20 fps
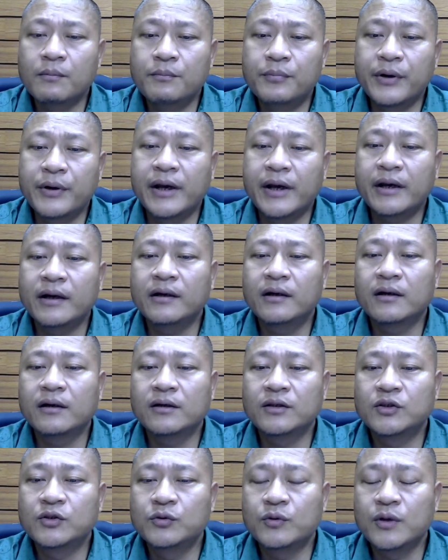bring
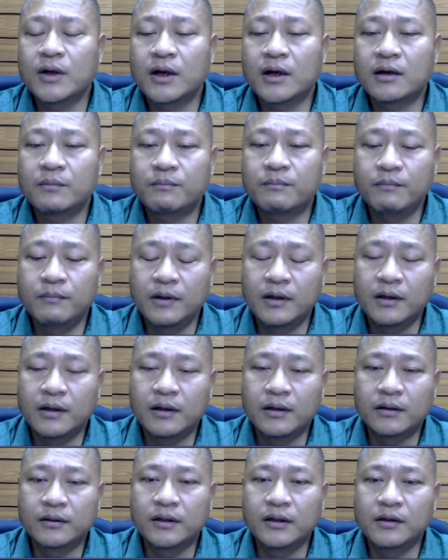to our
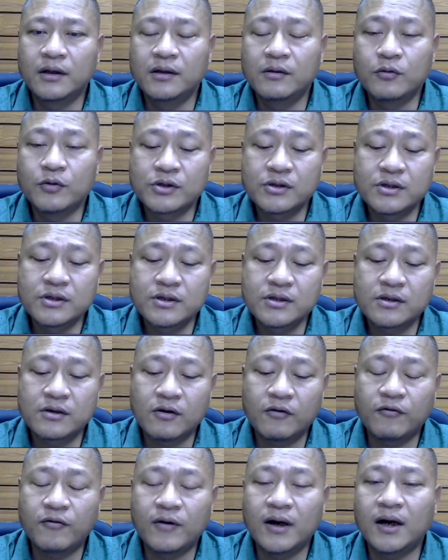the notions
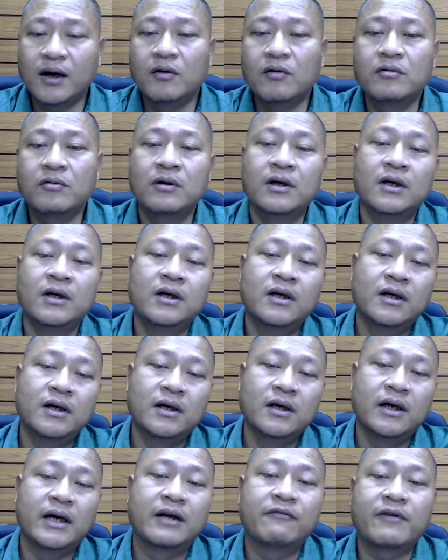of how
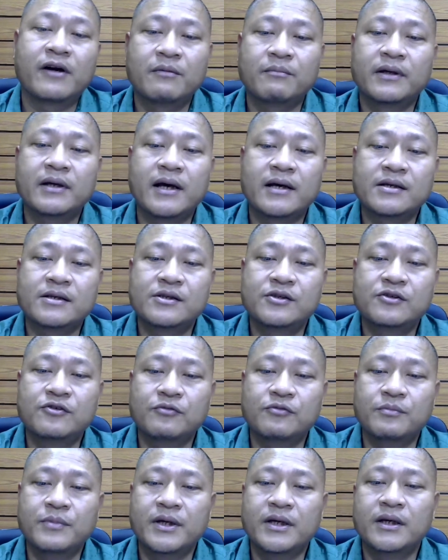environment has to
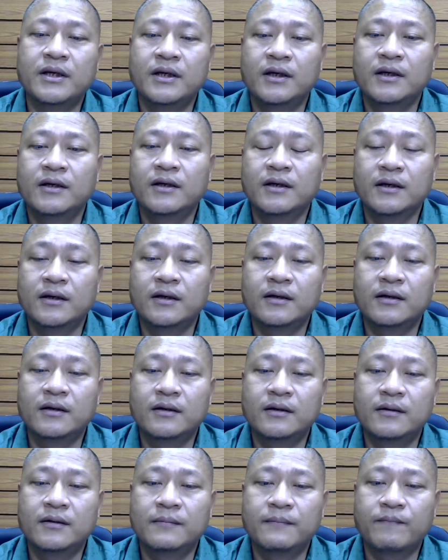be
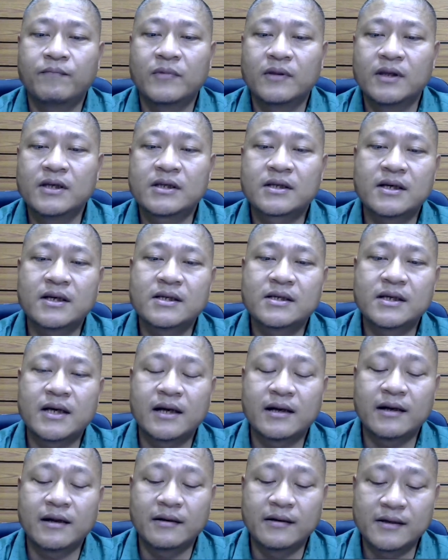discussed
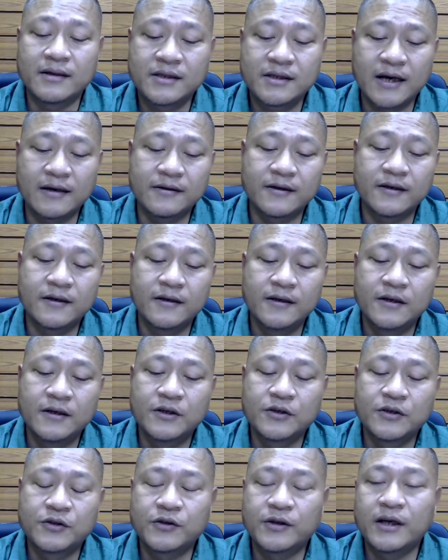and understand.
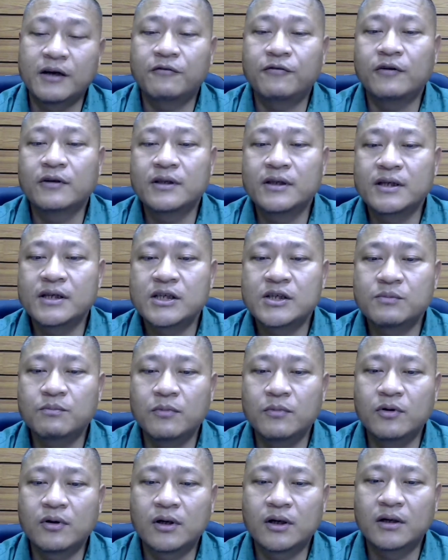So therefore, this
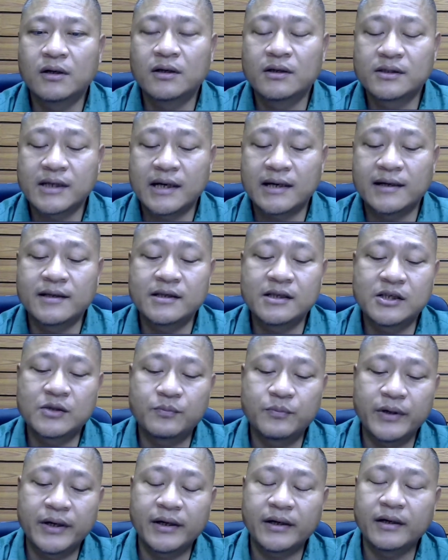book, Silent
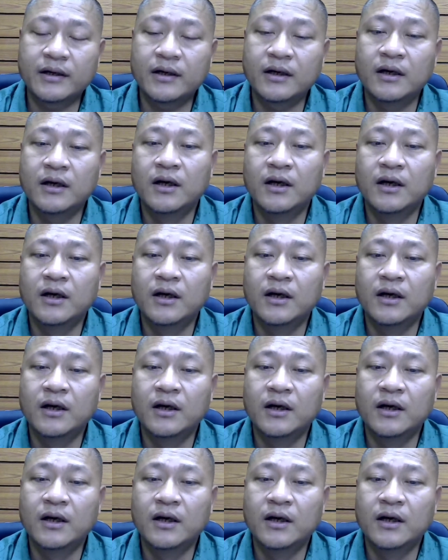Spring,